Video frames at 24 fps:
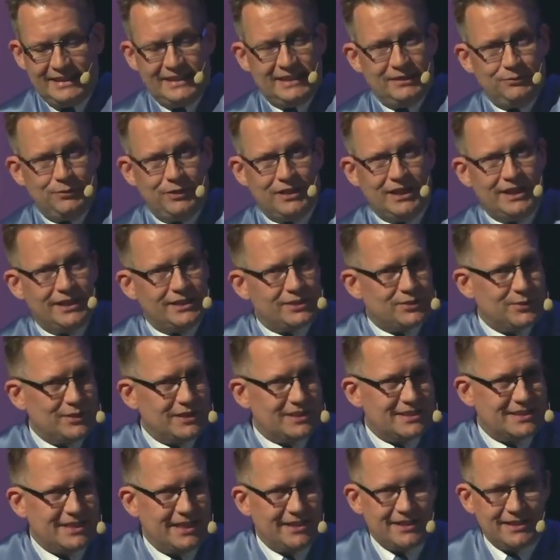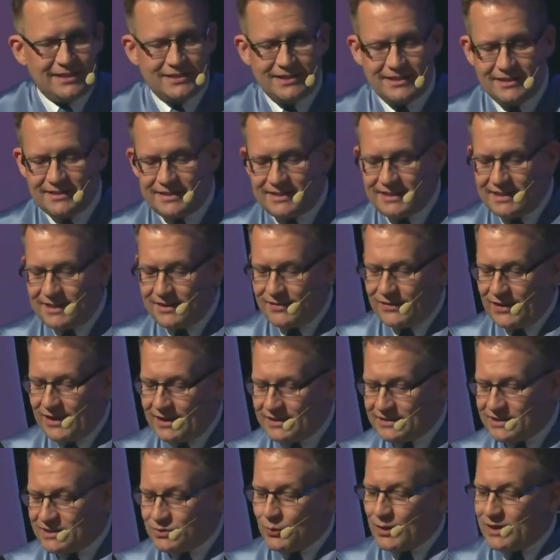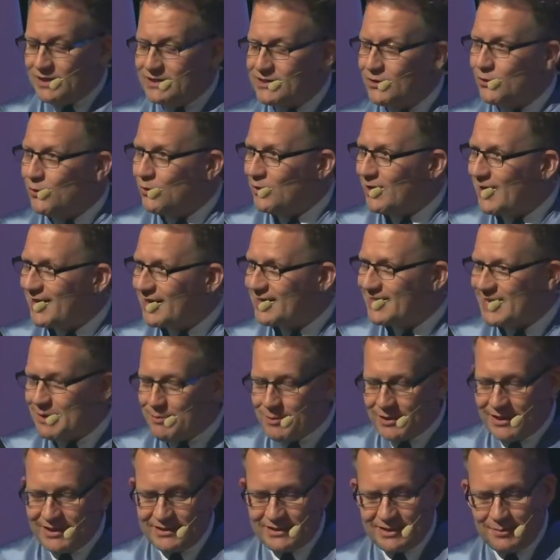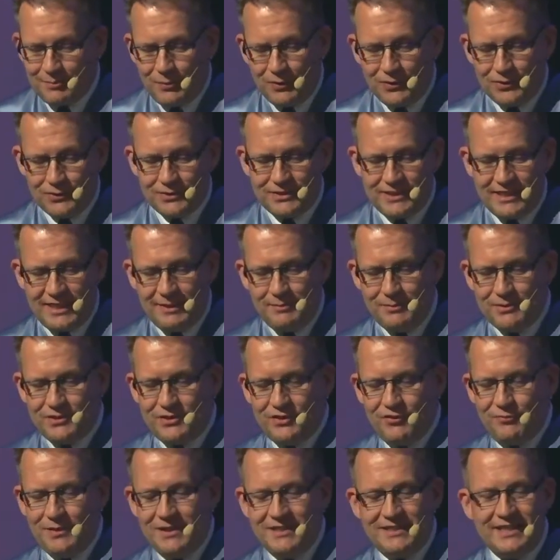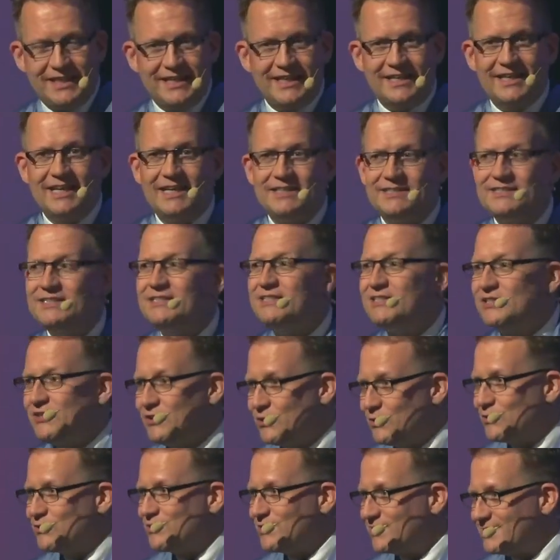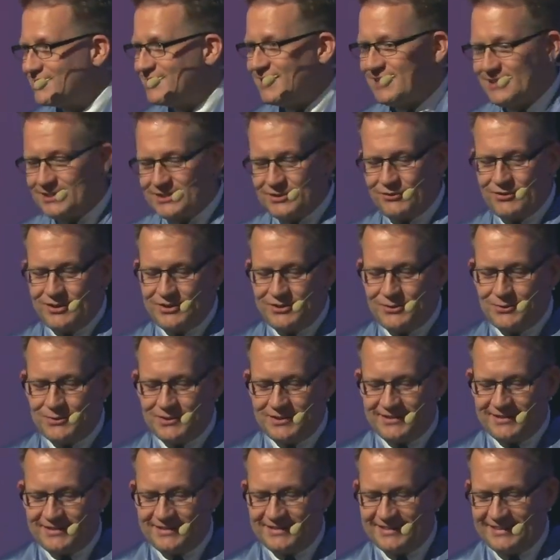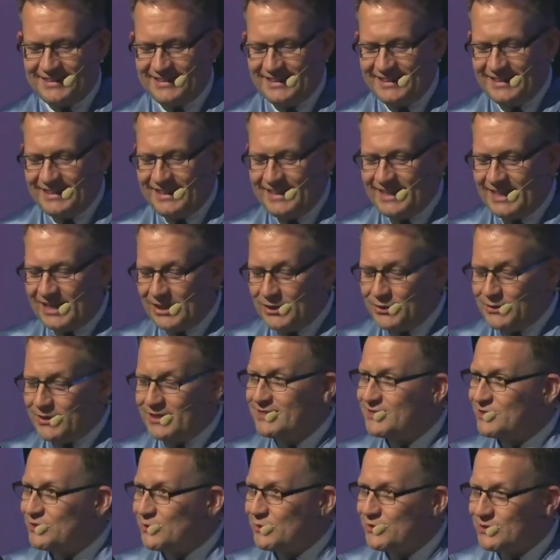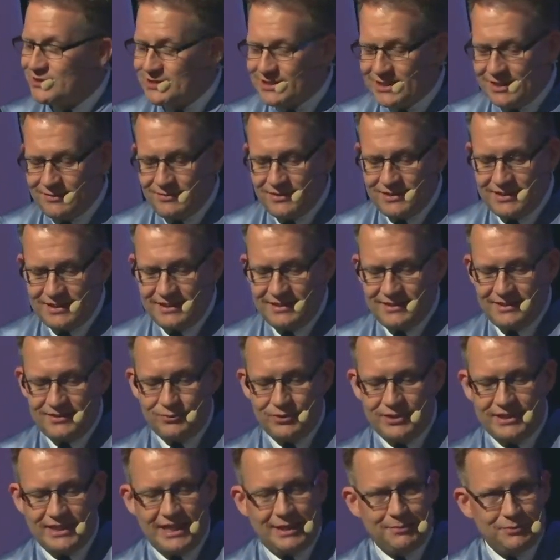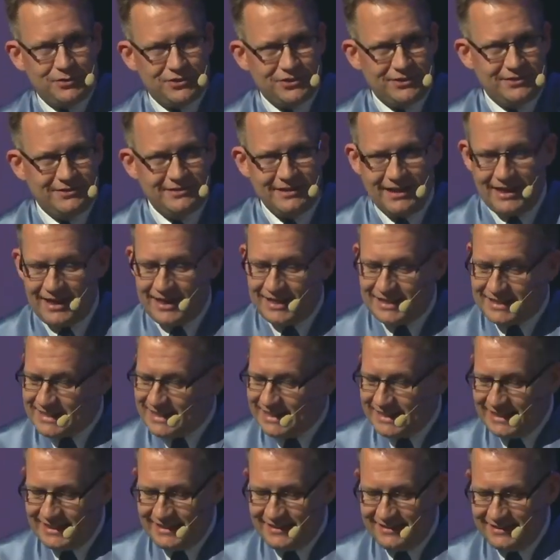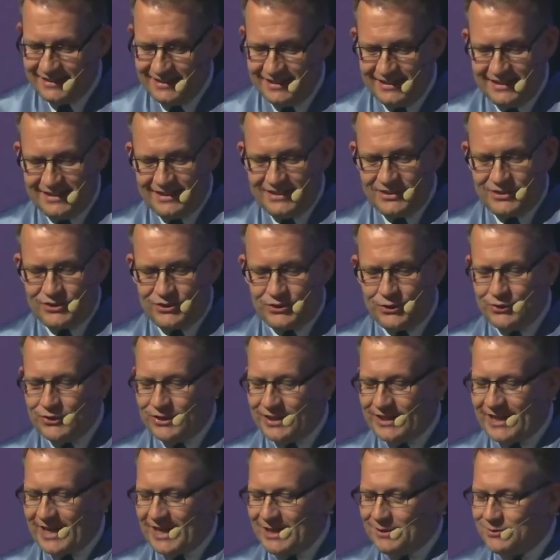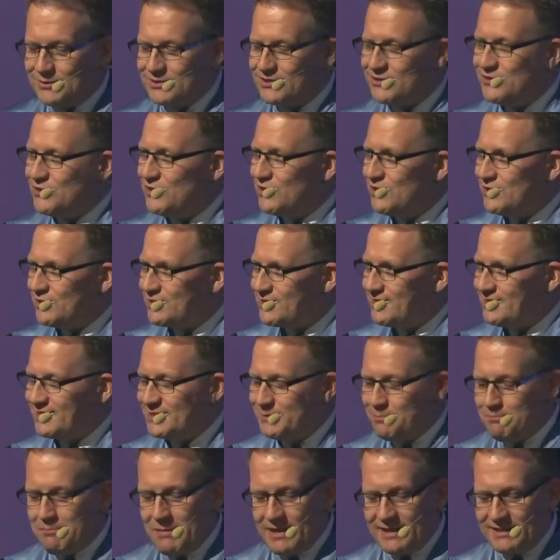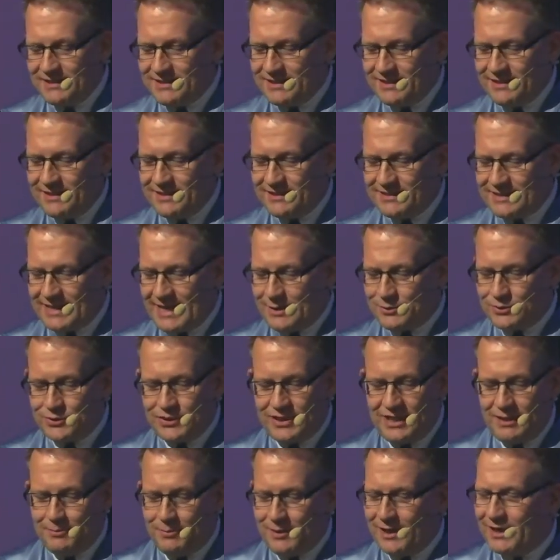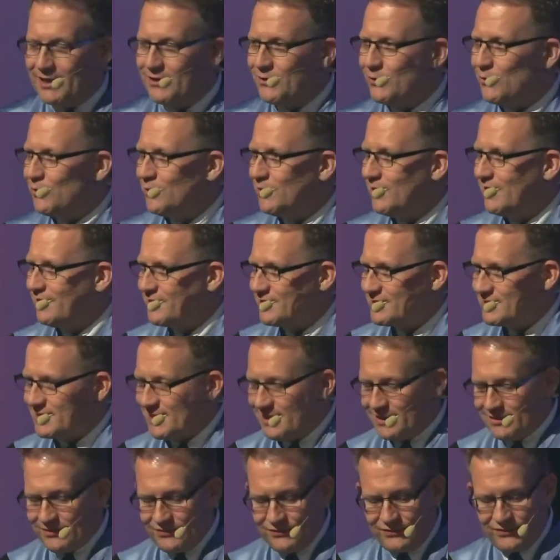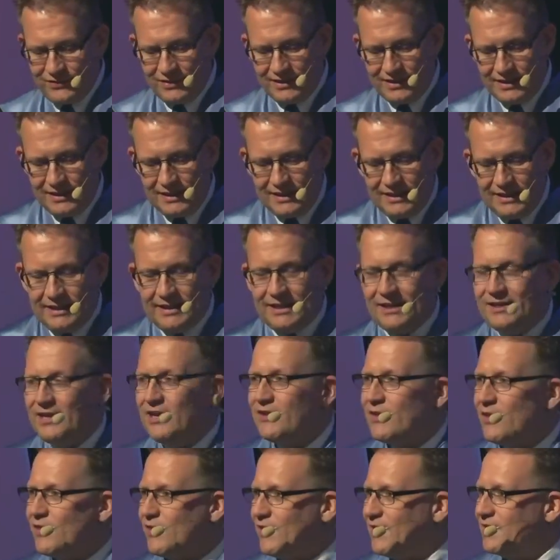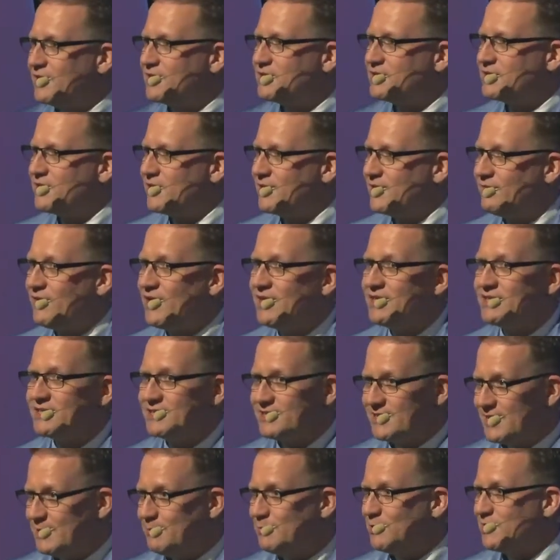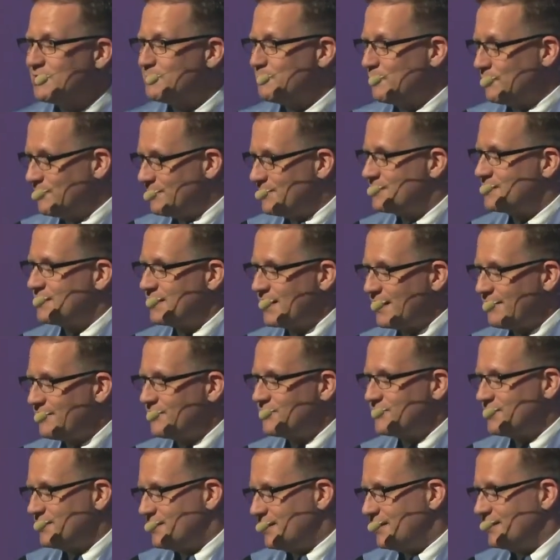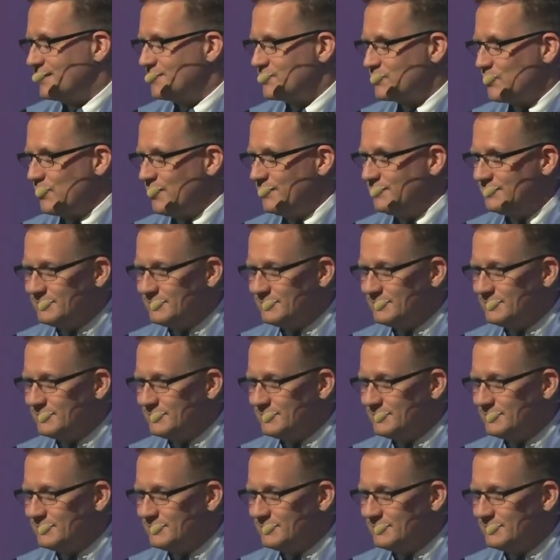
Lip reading: We'd like to extend our sincere thanks as well to all academic and support teams who have been dedicated to your success, graduates, including student services, reception, IT, student accounts, nurses, maintenance, housekeeping, and all other staff. And another thanks to the events team that's put this together today as well.